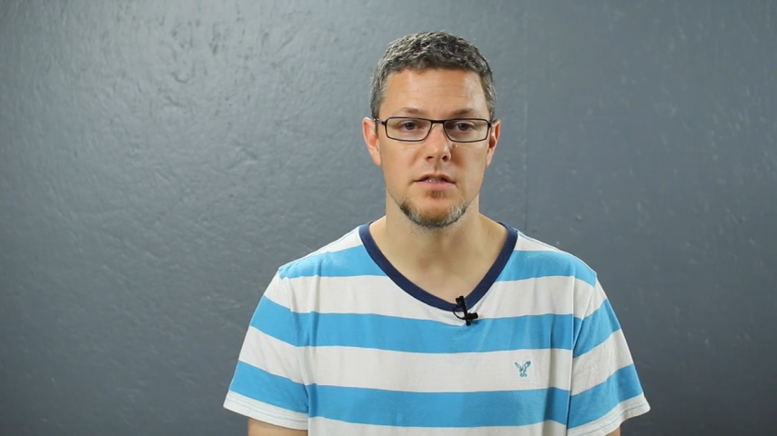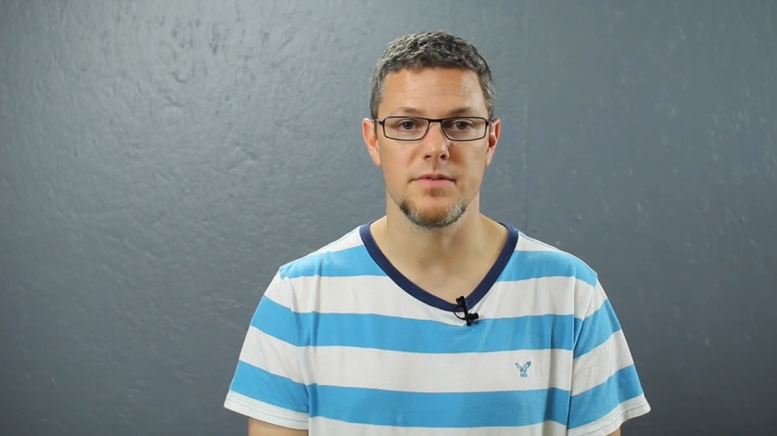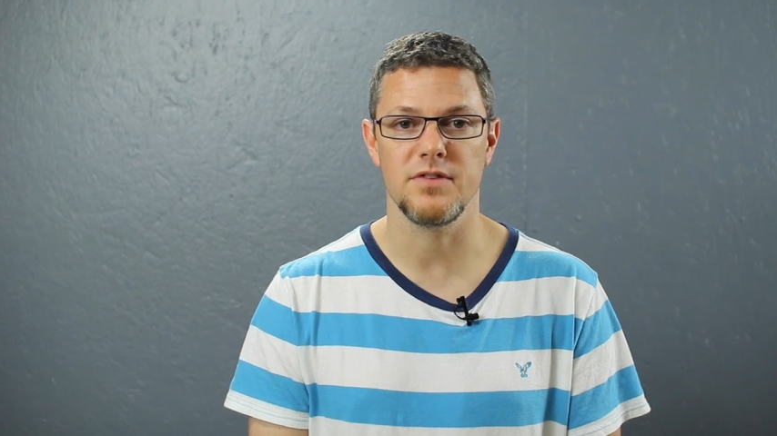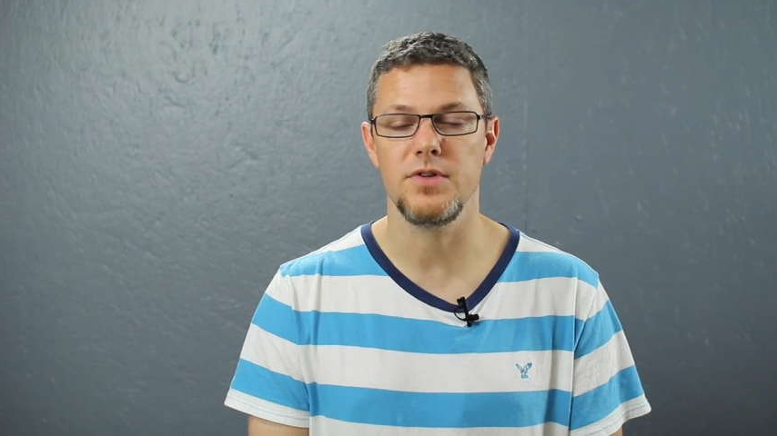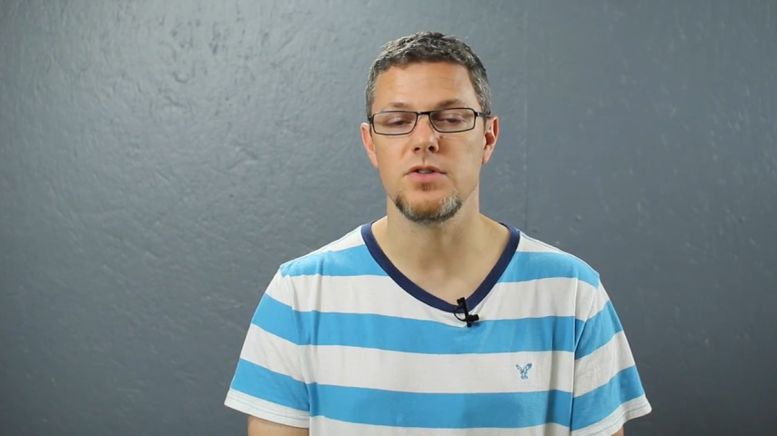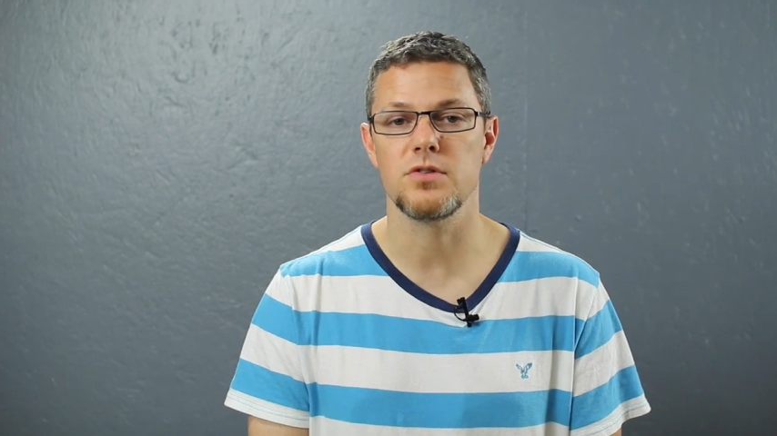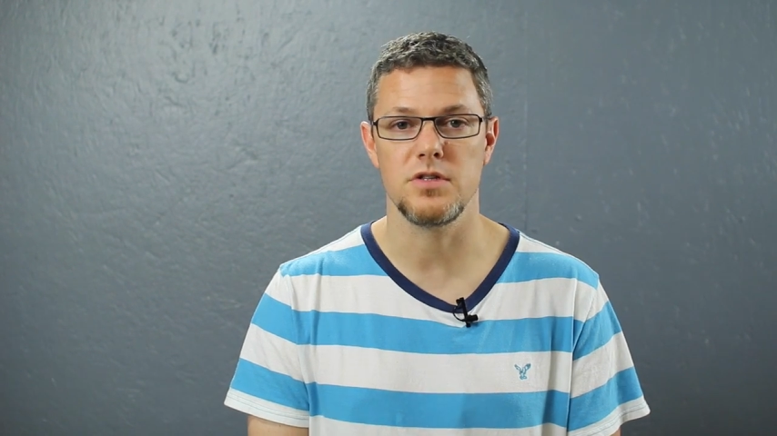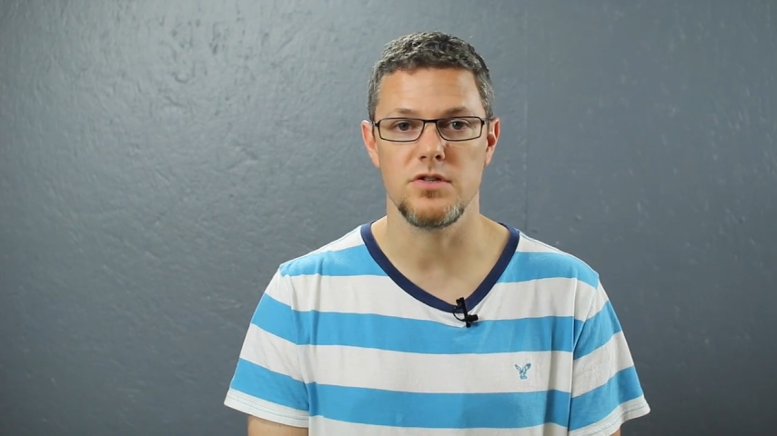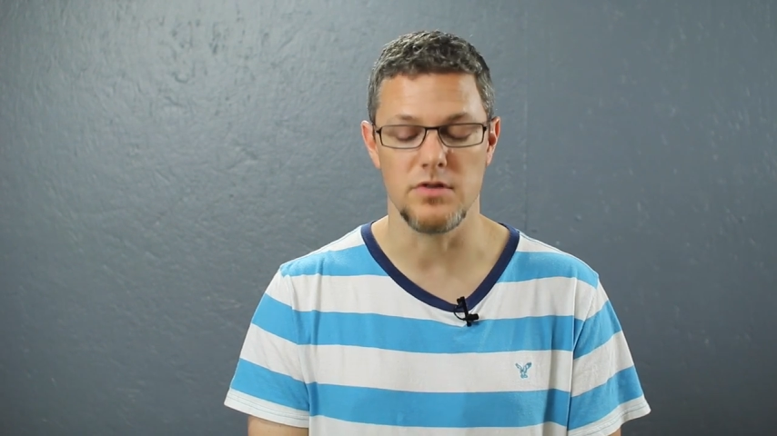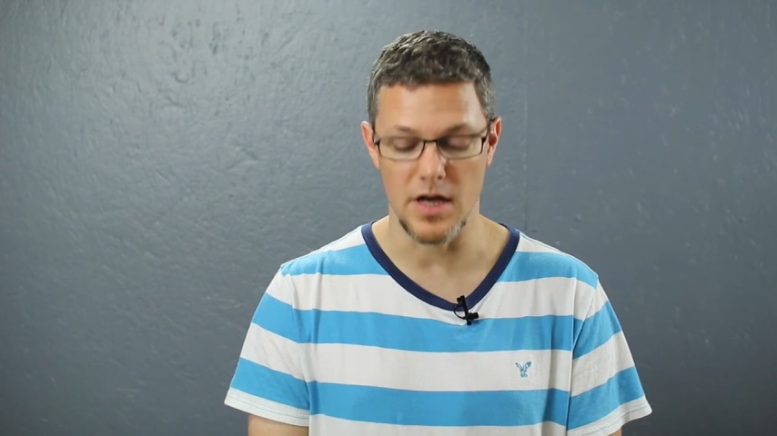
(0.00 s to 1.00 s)
and some of the
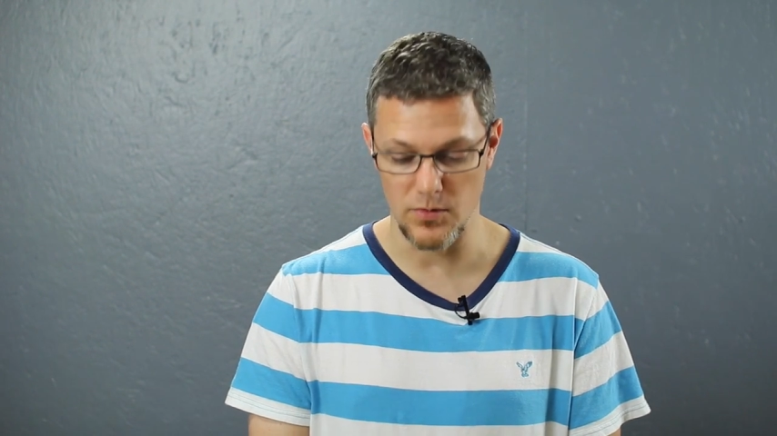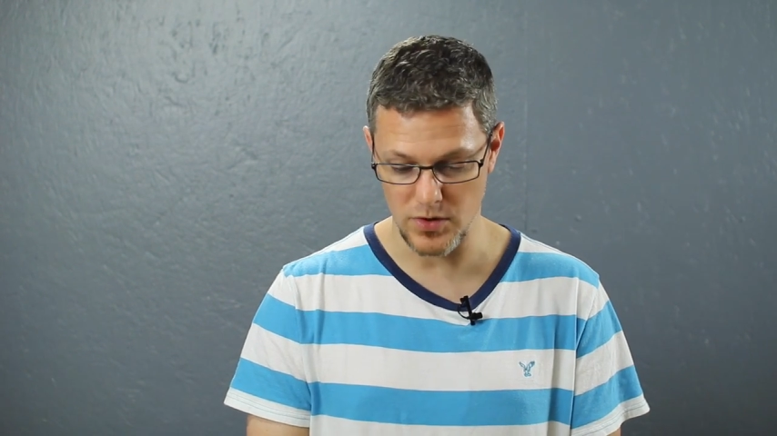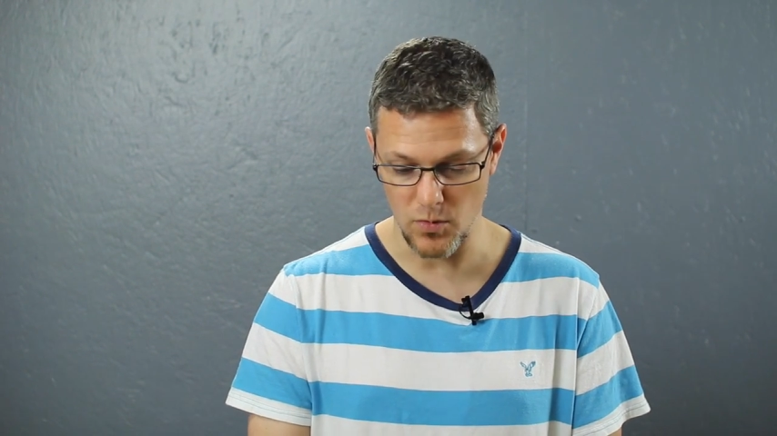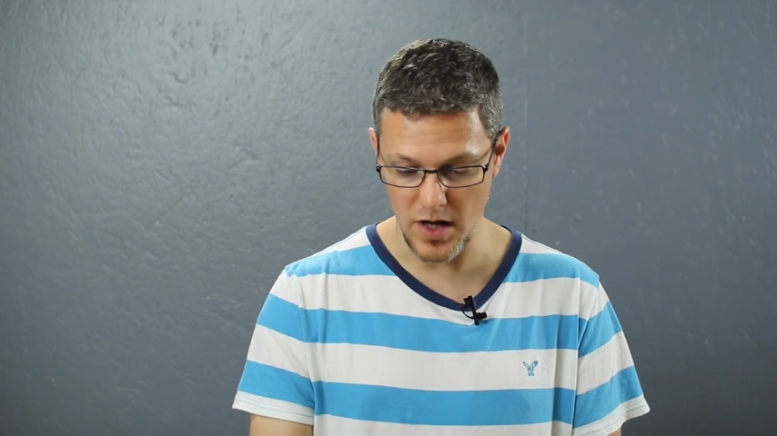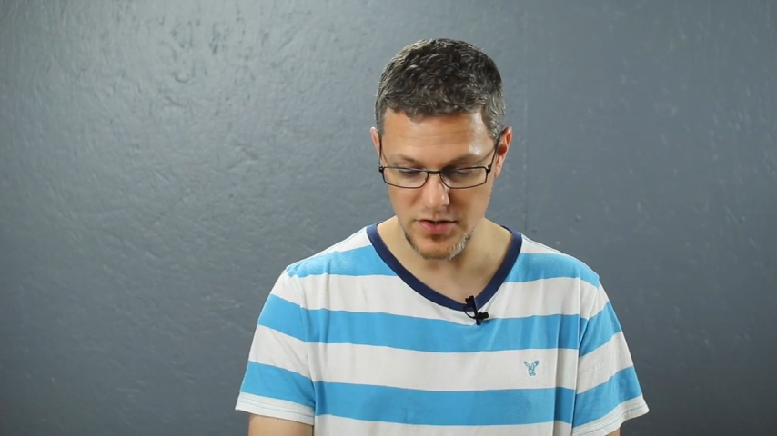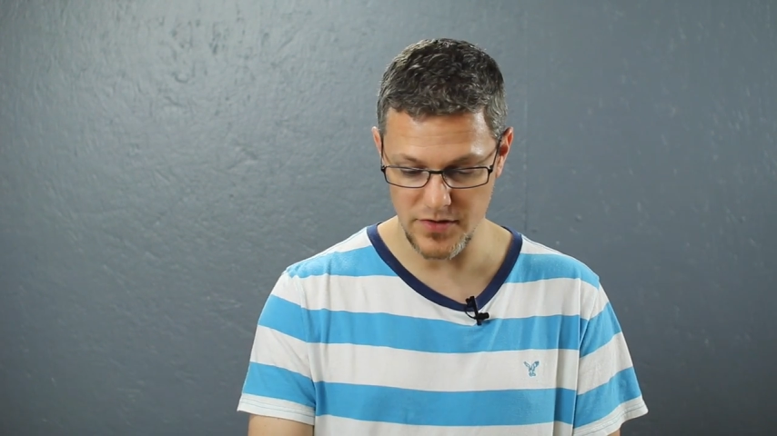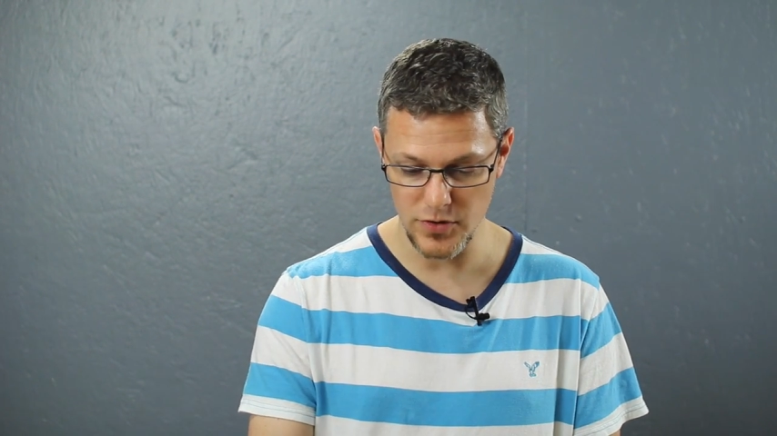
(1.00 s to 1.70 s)
features that you get with the watch.